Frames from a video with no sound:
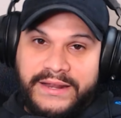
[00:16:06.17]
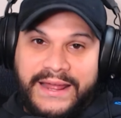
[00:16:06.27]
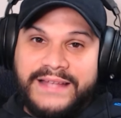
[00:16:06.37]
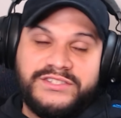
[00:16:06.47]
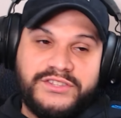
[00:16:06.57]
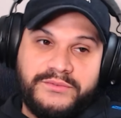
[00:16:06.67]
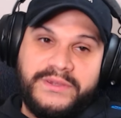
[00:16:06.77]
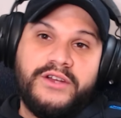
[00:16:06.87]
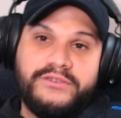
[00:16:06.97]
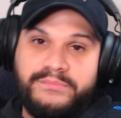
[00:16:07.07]
It adds
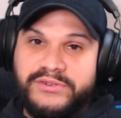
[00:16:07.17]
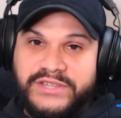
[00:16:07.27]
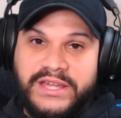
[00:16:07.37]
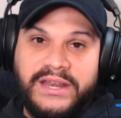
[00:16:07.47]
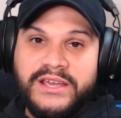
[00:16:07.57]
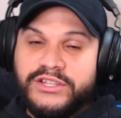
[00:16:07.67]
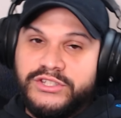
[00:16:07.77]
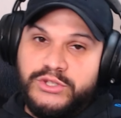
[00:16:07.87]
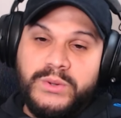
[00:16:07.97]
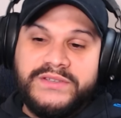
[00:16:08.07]
300%
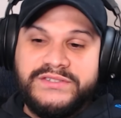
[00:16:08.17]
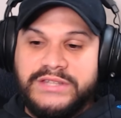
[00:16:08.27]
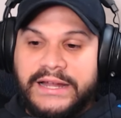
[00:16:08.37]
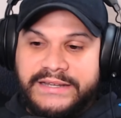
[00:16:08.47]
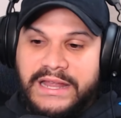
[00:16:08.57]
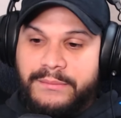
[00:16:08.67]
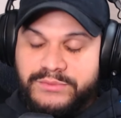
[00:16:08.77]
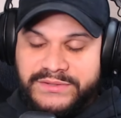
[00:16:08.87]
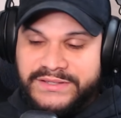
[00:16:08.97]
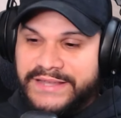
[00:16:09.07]
to his dot
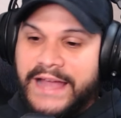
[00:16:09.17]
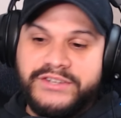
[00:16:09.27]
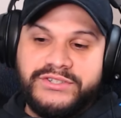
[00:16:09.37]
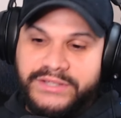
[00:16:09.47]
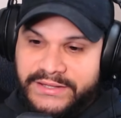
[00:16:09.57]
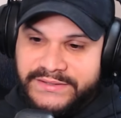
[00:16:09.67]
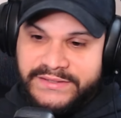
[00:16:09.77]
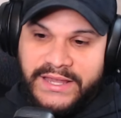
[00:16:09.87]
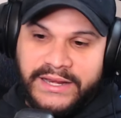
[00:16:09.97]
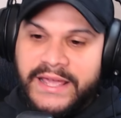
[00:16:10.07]
damage, which is actually
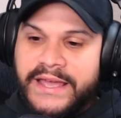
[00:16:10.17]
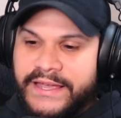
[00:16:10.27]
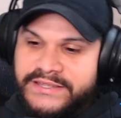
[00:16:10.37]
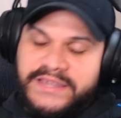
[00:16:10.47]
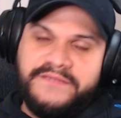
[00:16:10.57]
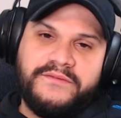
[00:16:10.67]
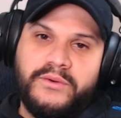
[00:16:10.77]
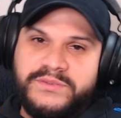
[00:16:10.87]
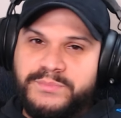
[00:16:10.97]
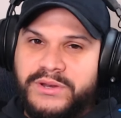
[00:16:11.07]
insane. His
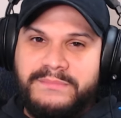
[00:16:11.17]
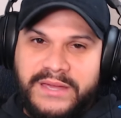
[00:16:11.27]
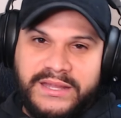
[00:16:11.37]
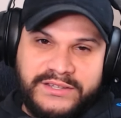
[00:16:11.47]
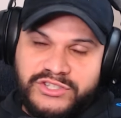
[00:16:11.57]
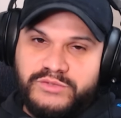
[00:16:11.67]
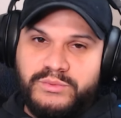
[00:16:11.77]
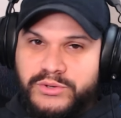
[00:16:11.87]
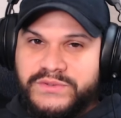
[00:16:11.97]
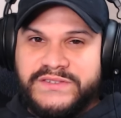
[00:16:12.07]
E4 is pretty mid, it
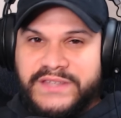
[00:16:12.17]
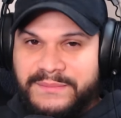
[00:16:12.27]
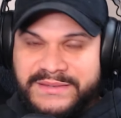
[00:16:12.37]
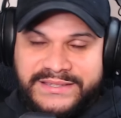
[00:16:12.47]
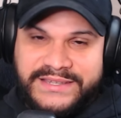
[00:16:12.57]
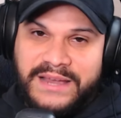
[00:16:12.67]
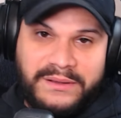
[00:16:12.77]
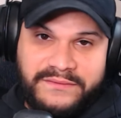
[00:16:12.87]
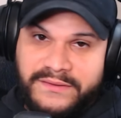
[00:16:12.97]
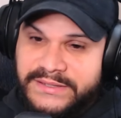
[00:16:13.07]
just reduces enemies attack
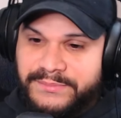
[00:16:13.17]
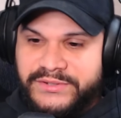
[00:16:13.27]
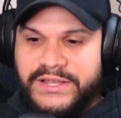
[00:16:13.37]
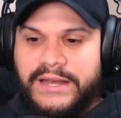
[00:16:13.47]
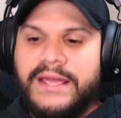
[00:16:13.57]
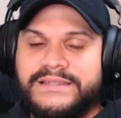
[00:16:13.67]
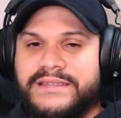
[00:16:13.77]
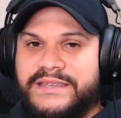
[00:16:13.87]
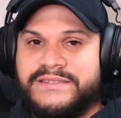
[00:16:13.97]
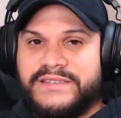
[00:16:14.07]
by 15%. And then
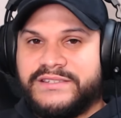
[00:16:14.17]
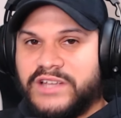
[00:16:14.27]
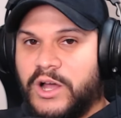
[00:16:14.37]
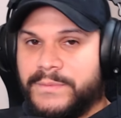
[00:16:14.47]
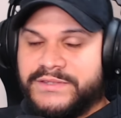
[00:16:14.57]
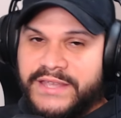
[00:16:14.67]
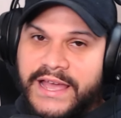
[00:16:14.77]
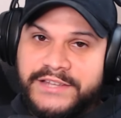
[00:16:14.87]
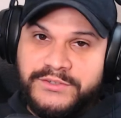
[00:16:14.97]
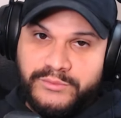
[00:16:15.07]
the E6 ups the
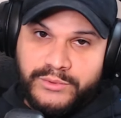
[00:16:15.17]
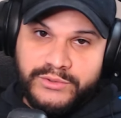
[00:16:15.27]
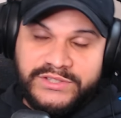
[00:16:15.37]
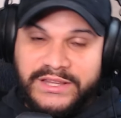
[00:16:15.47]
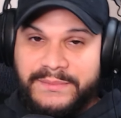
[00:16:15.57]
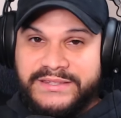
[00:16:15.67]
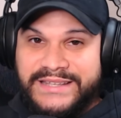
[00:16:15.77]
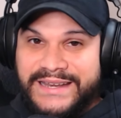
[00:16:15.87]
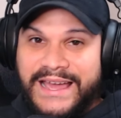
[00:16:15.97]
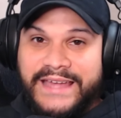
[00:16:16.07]
Ash and Rose limit
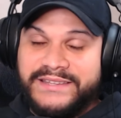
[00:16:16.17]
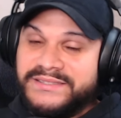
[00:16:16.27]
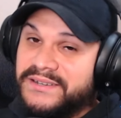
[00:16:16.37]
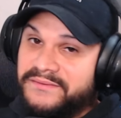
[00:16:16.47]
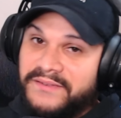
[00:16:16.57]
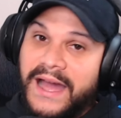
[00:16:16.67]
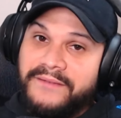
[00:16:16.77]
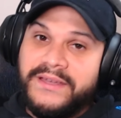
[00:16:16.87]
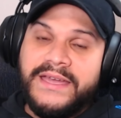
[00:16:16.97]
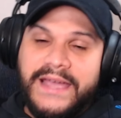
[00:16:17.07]
to 9 instead of
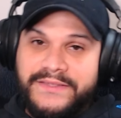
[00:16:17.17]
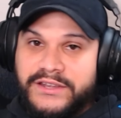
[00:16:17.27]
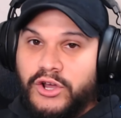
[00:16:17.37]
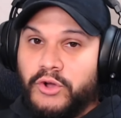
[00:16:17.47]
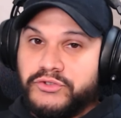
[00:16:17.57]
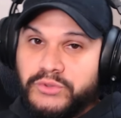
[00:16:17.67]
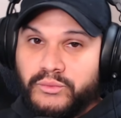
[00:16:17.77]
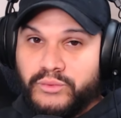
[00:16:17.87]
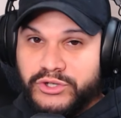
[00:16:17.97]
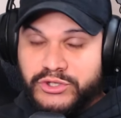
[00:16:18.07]
5, and then also
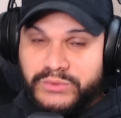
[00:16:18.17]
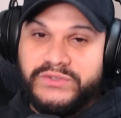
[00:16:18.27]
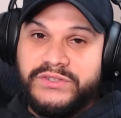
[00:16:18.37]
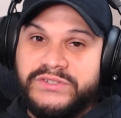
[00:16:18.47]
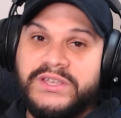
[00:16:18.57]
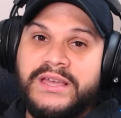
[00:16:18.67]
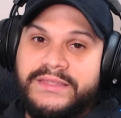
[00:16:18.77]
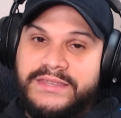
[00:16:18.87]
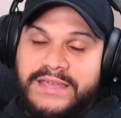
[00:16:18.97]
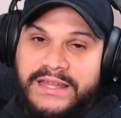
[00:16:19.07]
reduces
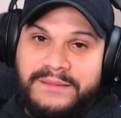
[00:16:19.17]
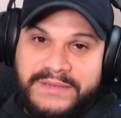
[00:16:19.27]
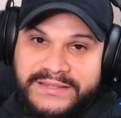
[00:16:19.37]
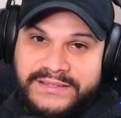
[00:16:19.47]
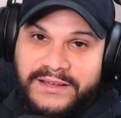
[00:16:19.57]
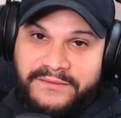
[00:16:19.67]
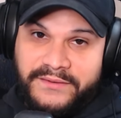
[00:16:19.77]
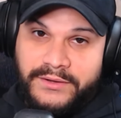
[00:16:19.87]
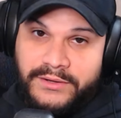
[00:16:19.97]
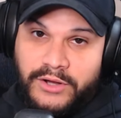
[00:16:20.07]
the enemies of
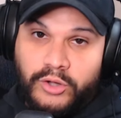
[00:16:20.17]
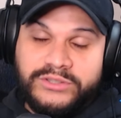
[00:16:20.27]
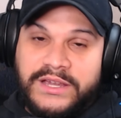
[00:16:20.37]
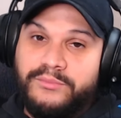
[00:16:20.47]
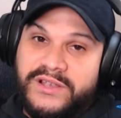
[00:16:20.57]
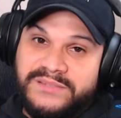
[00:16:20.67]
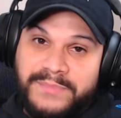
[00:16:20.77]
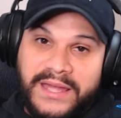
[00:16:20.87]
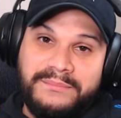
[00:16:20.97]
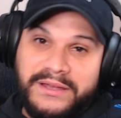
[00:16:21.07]
all type res
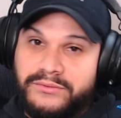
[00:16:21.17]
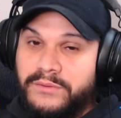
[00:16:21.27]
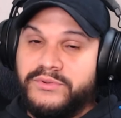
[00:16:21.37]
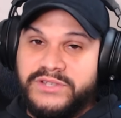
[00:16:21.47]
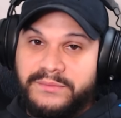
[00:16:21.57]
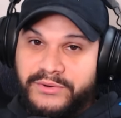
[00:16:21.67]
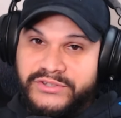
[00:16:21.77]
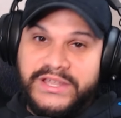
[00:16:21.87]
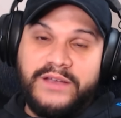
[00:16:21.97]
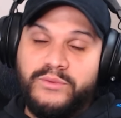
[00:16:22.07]
pen by 3% per
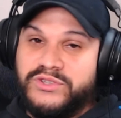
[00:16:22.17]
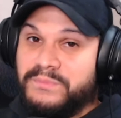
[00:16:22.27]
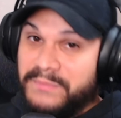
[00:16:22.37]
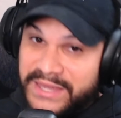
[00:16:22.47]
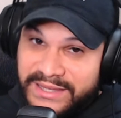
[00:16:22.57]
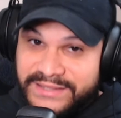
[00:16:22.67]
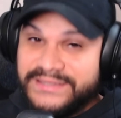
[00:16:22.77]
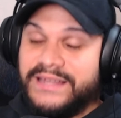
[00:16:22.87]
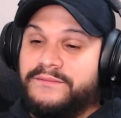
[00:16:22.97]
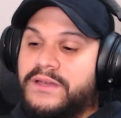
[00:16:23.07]
stack, which
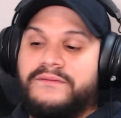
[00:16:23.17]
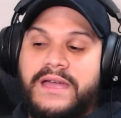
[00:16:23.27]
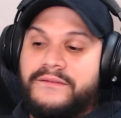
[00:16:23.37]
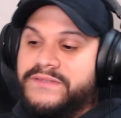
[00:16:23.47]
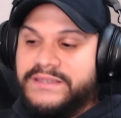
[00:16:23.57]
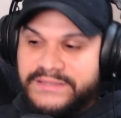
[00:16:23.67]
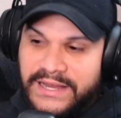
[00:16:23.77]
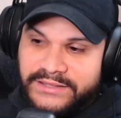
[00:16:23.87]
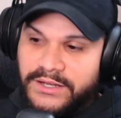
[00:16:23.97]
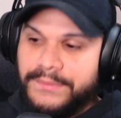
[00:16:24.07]
means that if you have everything
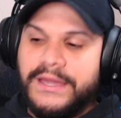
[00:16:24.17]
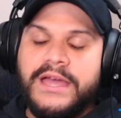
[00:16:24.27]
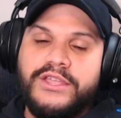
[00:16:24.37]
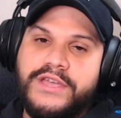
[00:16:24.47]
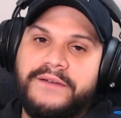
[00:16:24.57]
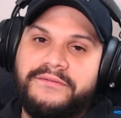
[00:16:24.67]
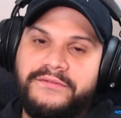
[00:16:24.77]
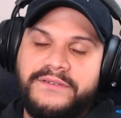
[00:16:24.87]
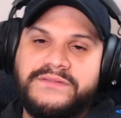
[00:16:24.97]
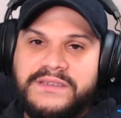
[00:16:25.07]
stacked up, you have
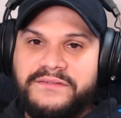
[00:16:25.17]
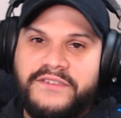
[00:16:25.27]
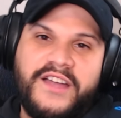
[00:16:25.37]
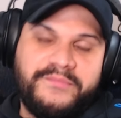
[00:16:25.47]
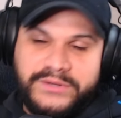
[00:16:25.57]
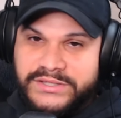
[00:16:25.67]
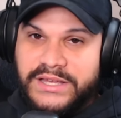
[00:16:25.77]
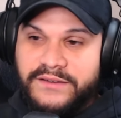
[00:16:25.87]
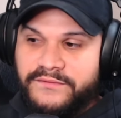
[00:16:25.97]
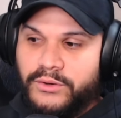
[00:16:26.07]

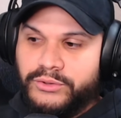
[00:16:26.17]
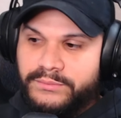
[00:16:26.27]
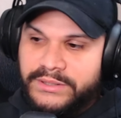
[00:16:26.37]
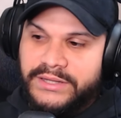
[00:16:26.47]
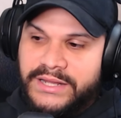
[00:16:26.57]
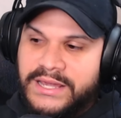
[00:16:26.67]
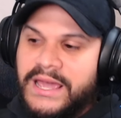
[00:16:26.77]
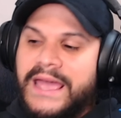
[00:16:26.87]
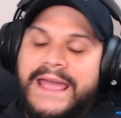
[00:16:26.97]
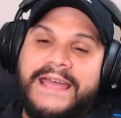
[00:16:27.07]
55% vulnerability
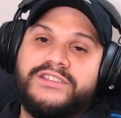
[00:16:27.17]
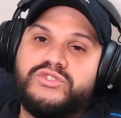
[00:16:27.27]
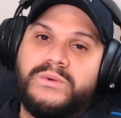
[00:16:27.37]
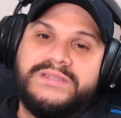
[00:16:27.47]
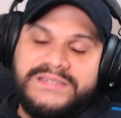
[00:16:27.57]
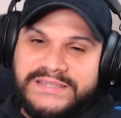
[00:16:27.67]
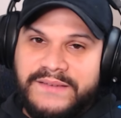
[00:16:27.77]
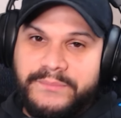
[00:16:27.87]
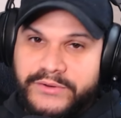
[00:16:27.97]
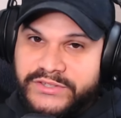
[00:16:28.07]
and
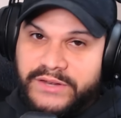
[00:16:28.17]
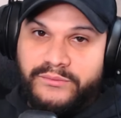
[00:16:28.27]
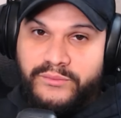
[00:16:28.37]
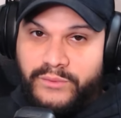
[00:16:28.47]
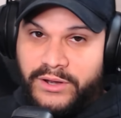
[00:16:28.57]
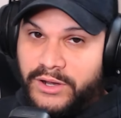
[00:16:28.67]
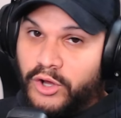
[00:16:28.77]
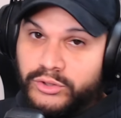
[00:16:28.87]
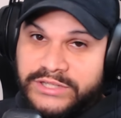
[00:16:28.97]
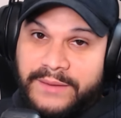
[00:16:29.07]
27%
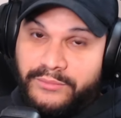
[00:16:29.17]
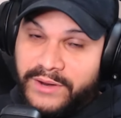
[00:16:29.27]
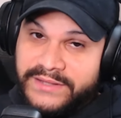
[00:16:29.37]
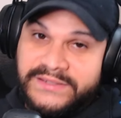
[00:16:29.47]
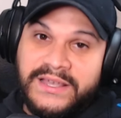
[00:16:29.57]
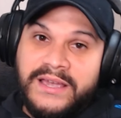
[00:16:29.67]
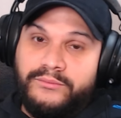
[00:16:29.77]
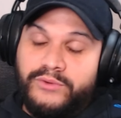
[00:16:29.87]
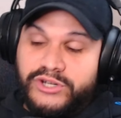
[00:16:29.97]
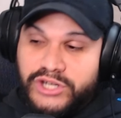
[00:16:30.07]
all type res
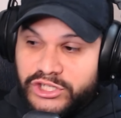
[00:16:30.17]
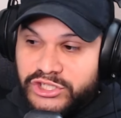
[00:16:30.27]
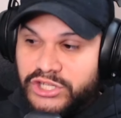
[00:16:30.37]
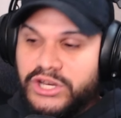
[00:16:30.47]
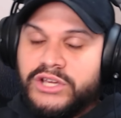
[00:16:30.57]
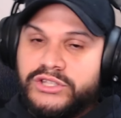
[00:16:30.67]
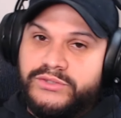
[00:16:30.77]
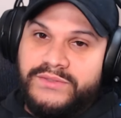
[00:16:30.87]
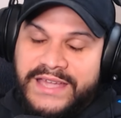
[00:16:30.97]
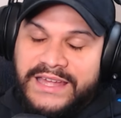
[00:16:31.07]
reduction
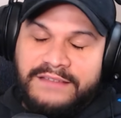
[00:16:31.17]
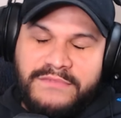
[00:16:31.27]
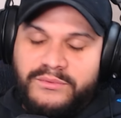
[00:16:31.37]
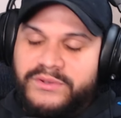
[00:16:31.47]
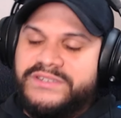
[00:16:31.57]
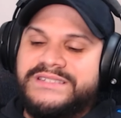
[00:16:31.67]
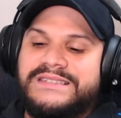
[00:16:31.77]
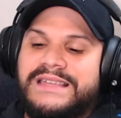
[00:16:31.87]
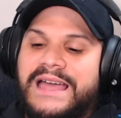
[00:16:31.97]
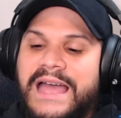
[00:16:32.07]
to the enemy, which
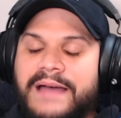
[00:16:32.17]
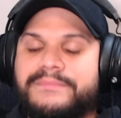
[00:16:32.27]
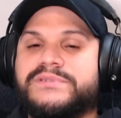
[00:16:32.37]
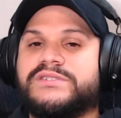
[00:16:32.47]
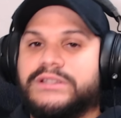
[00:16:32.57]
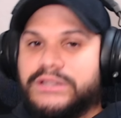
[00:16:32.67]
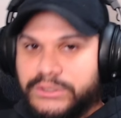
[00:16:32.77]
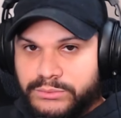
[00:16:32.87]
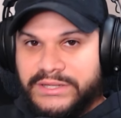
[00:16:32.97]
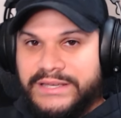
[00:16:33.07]
is
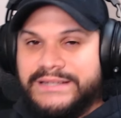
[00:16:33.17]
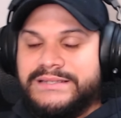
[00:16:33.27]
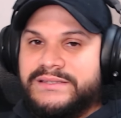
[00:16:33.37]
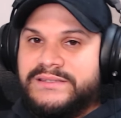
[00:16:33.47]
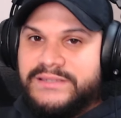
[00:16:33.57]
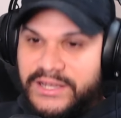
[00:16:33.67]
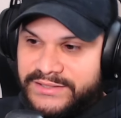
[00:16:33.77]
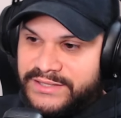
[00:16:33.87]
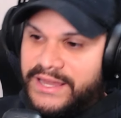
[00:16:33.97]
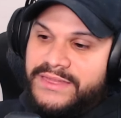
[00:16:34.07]
absolutely
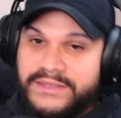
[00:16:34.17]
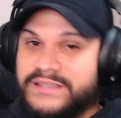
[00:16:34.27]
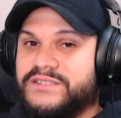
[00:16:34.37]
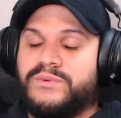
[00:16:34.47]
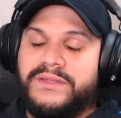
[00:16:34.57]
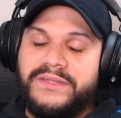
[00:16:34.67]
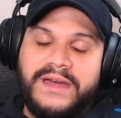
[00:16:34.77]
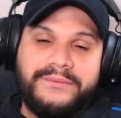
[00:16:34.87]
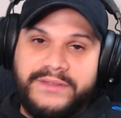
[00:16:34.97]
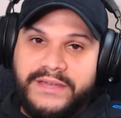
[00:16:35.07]
disgusting. And this is
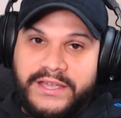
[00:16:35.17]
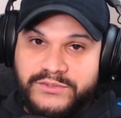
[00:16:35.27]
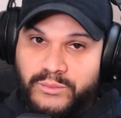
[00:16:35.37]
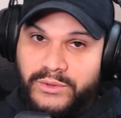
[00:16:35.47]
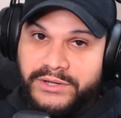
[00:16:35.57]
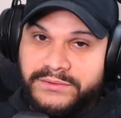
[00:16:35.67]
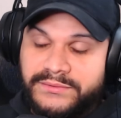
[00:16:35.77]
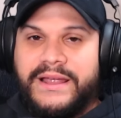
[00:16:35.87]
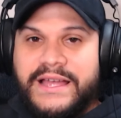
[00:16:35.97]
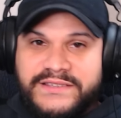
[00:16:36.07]
without the S1. All
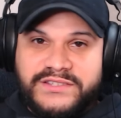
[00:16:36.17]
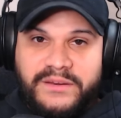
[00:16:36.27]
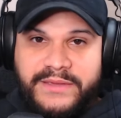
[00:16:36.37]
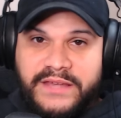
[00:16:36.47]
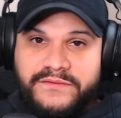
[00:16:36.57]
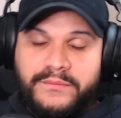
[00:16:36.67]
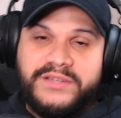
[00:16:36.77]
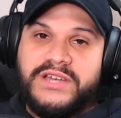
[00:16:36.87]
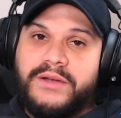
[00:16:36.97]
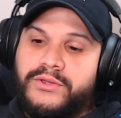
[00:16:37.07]
right, guys, that's going to be it for
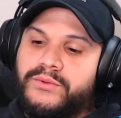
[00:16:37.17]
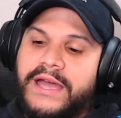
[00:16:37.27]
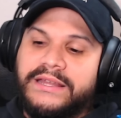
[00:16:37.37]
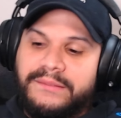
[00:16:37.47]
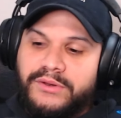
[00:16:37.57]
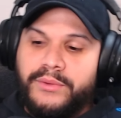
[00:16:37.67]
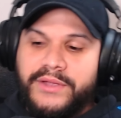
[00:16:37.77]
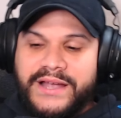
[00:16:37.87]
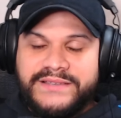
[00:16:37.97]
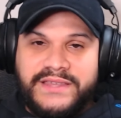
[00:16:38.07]
my Jiaoqiu guide. Let me know
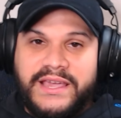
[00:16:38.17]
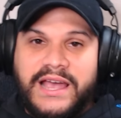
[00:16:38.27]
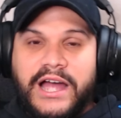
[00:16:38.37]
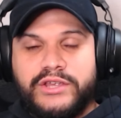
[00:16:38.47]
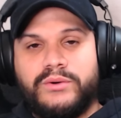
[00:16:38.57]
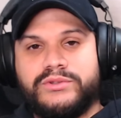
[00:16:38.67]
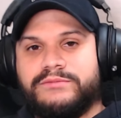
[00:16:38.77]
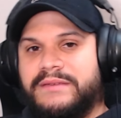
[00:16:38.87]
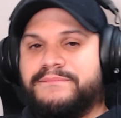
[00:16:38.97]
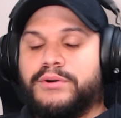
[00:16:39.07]
what you guys think. Are you going
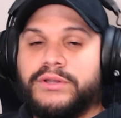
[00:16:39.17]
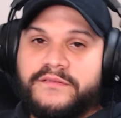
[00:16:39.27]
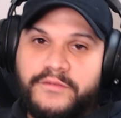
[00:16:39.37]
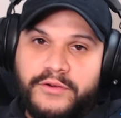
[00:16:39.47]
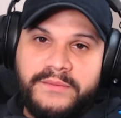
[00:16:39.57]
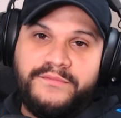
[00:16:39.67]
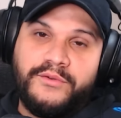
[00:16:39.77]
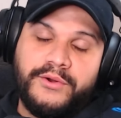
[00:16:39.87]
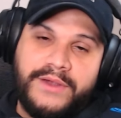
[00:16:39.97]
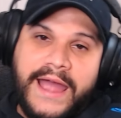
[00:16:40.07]
to be pulling for him
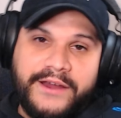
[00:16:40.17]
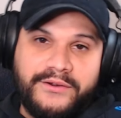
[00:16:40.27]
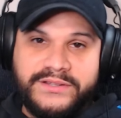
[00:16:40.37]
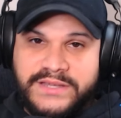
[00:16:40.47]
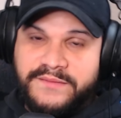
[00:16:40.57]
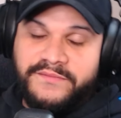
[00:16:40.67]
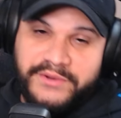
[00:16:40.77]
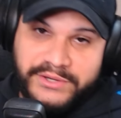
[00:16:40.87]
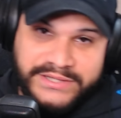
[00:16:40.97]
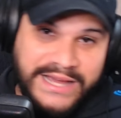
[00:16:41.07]
for your Acheron team,
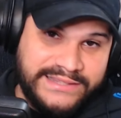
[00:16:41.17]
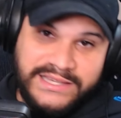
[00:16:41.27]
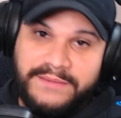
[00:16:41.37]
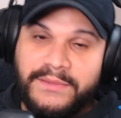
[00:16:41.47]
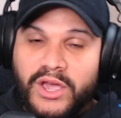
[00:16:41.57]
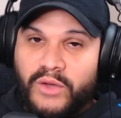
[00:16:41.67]
for your dot team?